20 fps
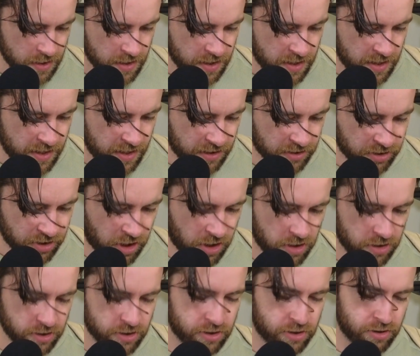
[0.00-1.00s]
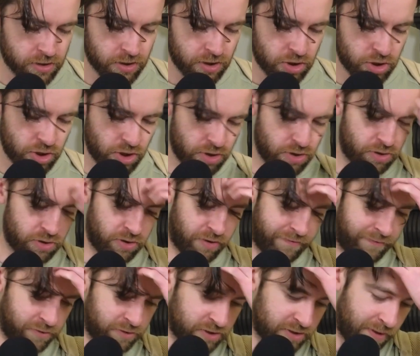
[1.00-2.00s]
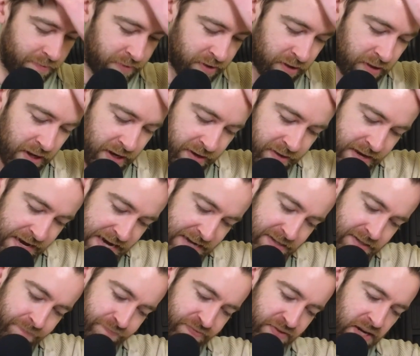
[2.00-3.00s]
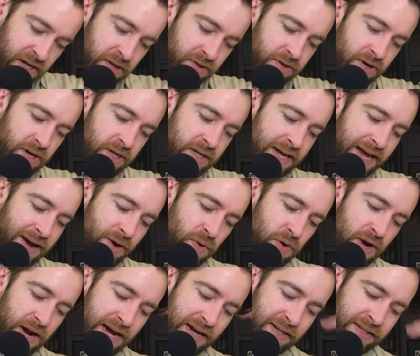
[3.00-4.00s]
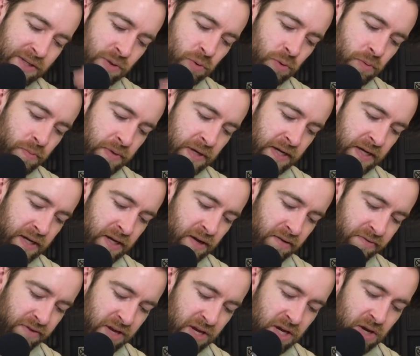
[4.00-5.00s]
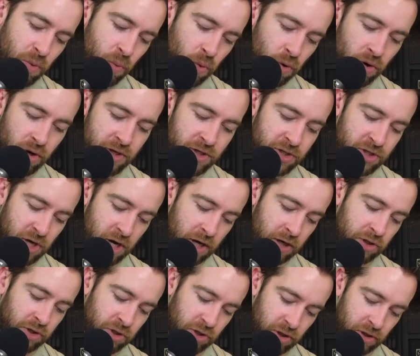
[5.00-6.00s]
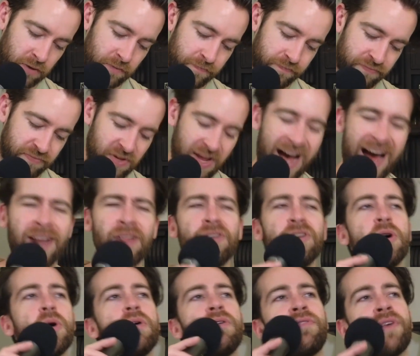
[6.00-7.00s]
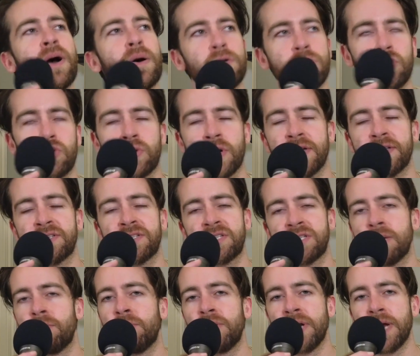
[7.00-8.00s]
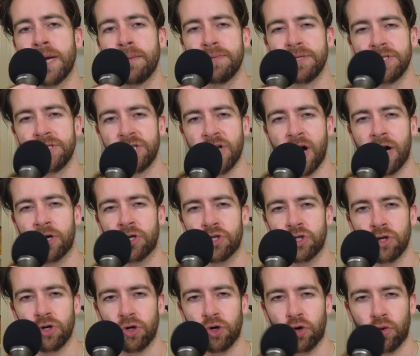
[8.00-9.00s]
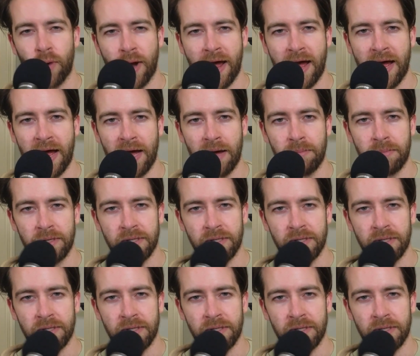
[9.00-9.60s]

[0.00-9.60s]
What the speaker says: His heart yearned for something like that, and he thought how nice it would be if he were a doctor. I don't know if I would trust someone named Dr. Crab.